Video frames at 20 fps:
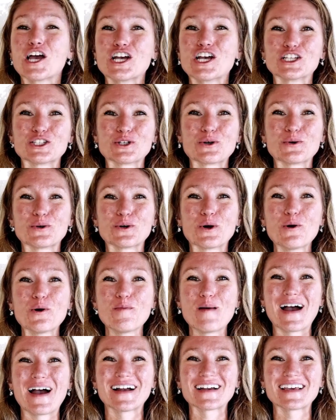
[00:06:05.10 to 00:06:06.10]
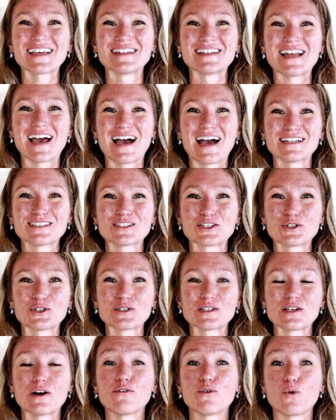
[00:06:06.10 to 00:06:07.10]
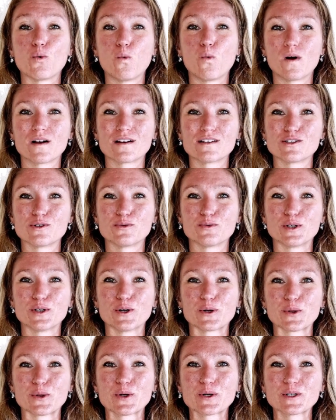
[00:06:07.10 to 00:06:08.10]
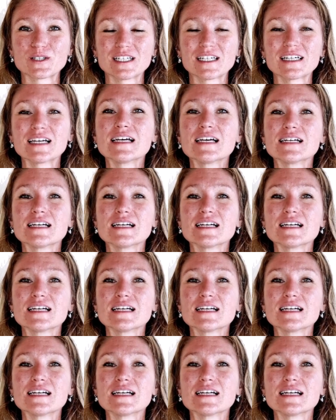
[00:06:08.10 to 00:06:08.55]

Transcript: So go back and ask yourself, what is the reader learning?